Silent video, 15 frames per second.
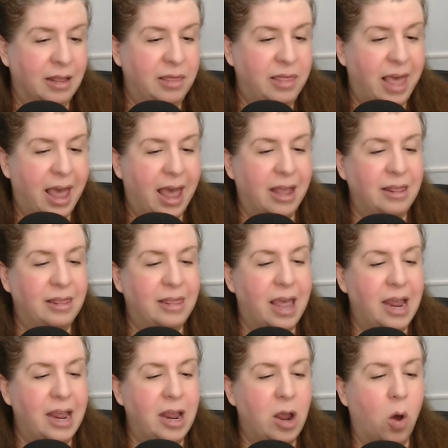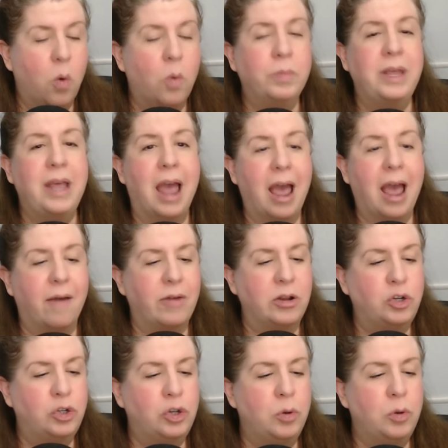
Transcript: that they only averaged